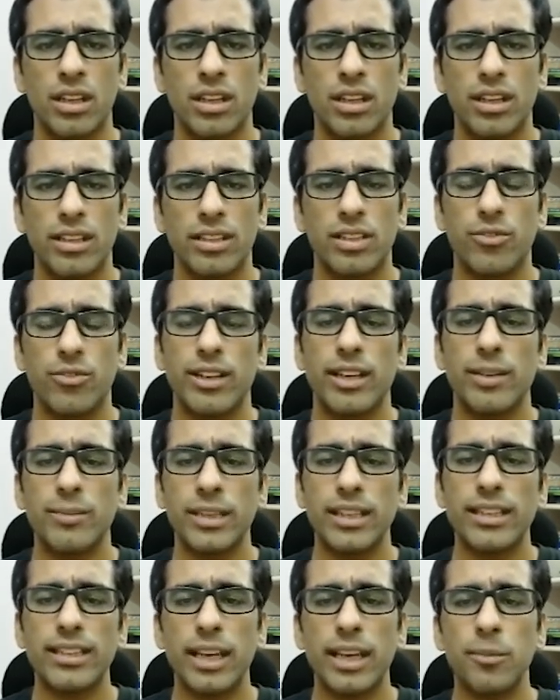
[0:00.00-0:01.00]
The
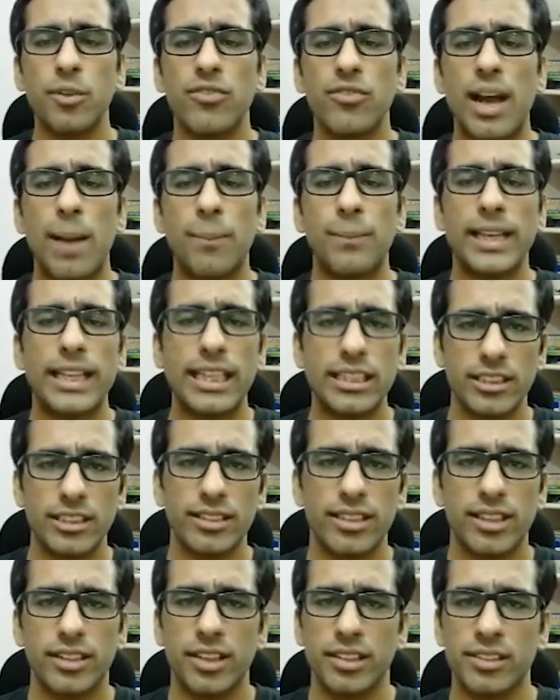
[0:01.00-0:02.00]
fundamental type of application
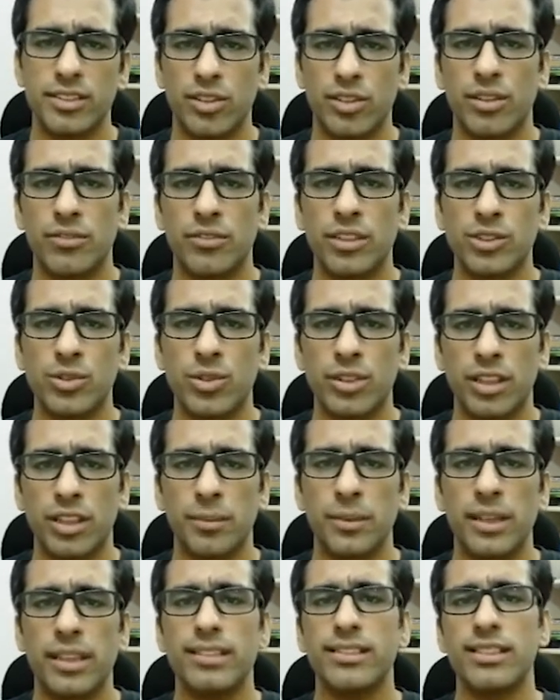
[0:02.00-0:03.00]
that runs on a virtual
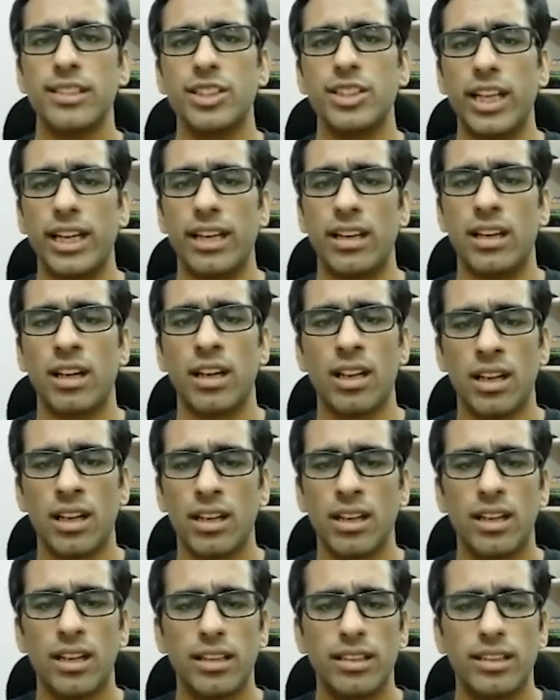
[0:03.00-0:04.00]
terminal is a shell.
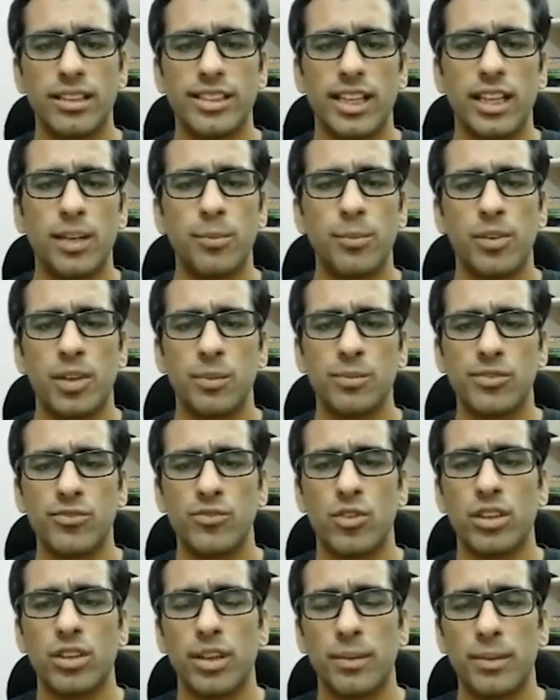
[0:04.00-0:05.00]
The shell prompts
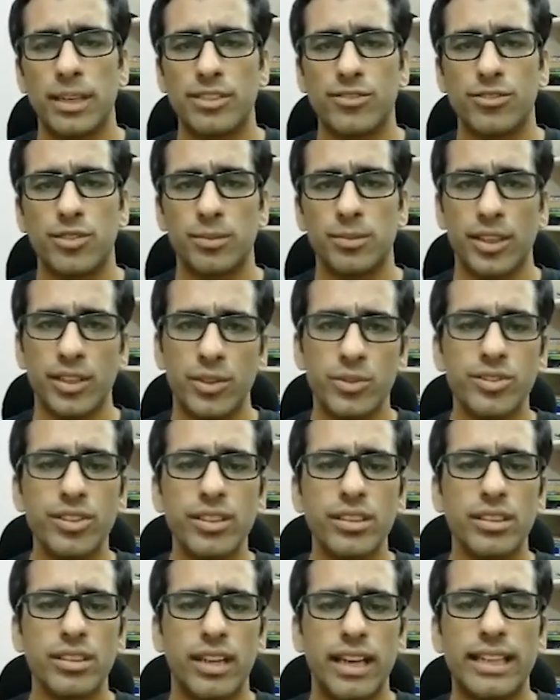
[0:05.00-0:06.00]
for commands from the
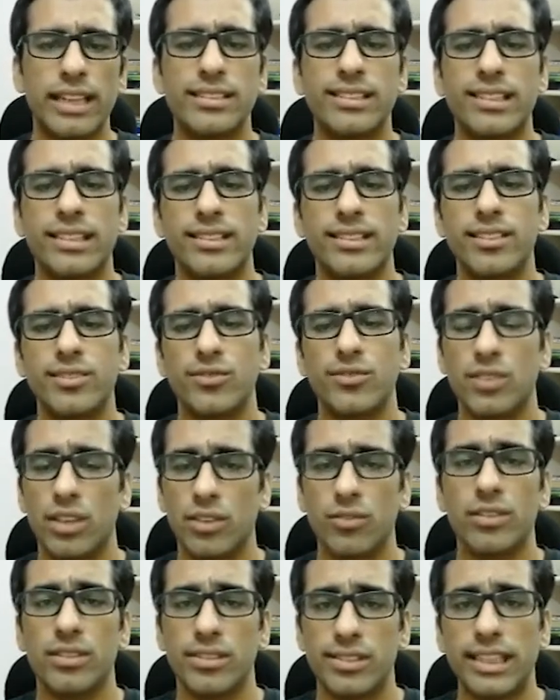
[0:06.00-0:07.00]
user and
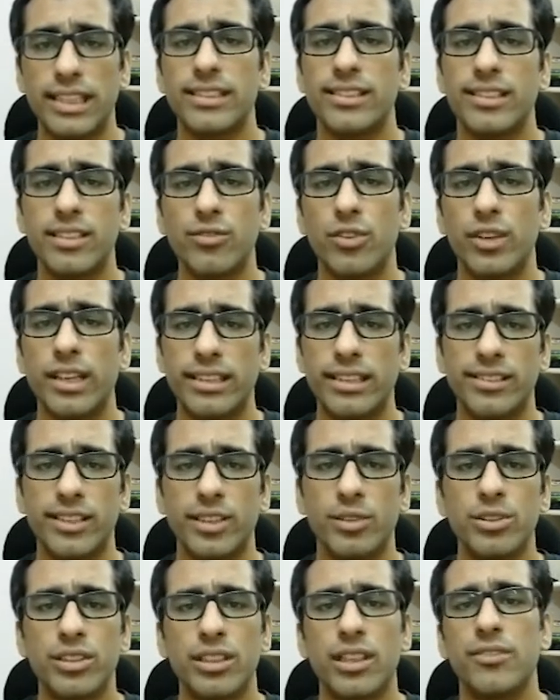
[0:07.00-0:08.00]
sends it for
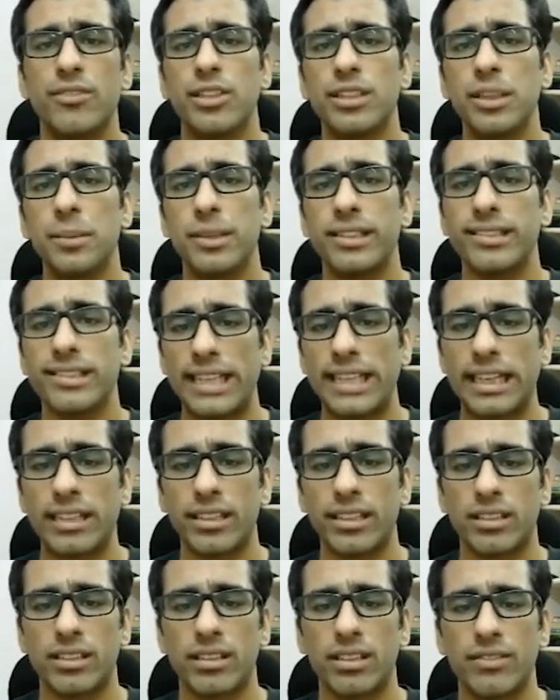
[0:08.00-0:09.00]
execution after they press
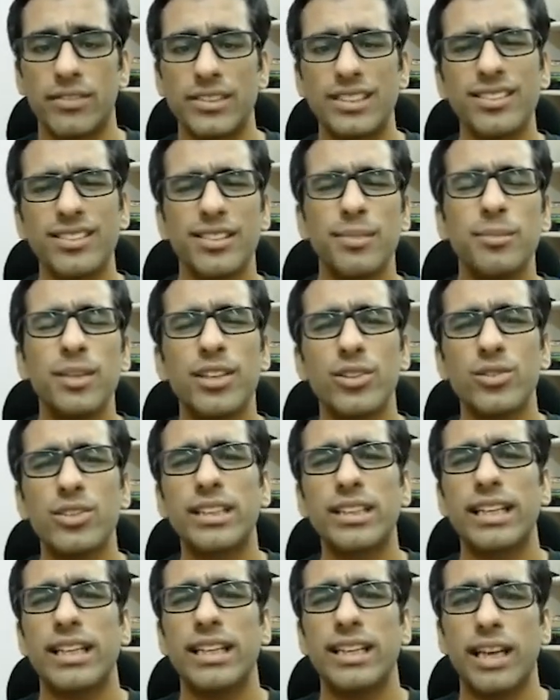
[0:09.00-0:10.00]
enter, which is similar to the
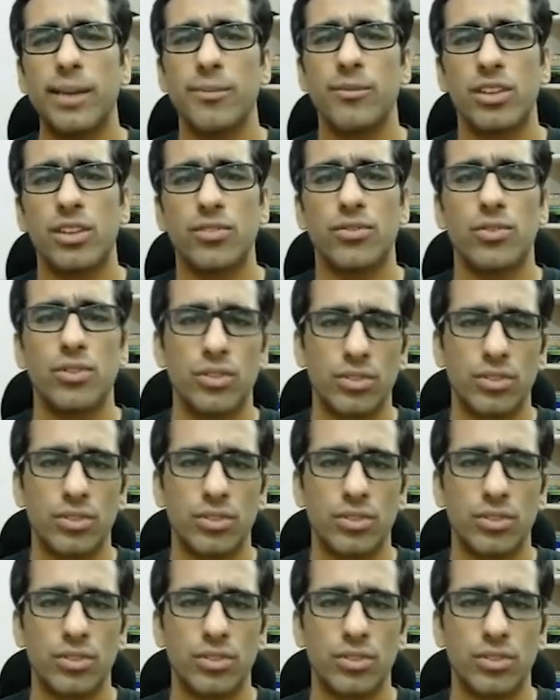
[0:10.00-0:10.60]
teletype workflow.